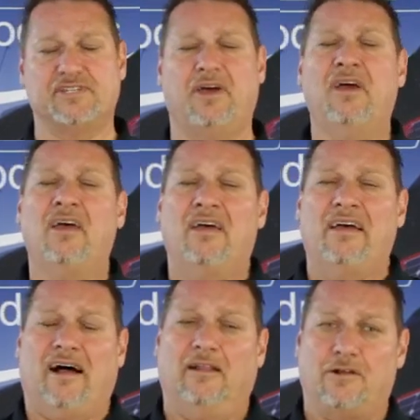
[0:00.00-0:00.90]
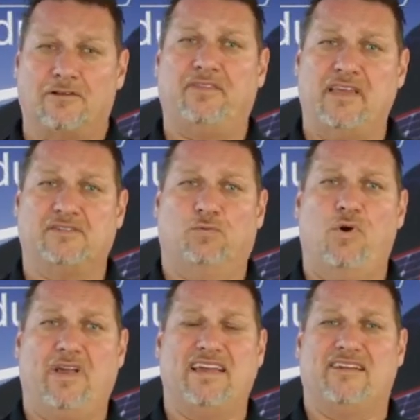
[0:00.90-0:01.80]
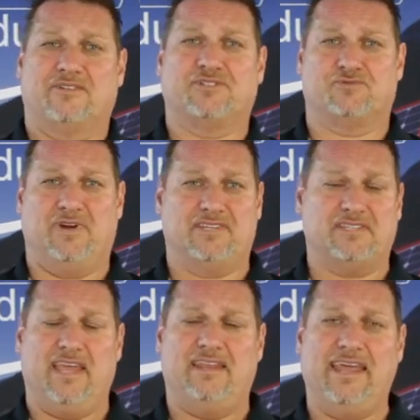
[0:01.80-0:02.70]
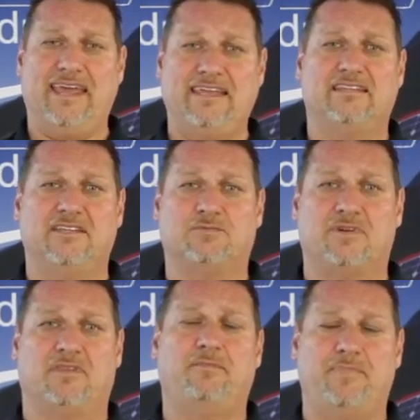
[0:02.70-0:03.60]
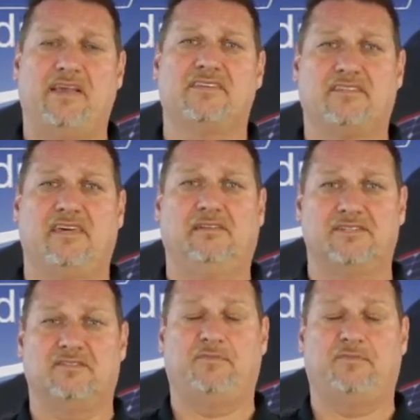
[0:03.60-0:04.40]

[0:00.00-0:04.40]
So a lot of things are working under stress, and heat is one of the biggest killers of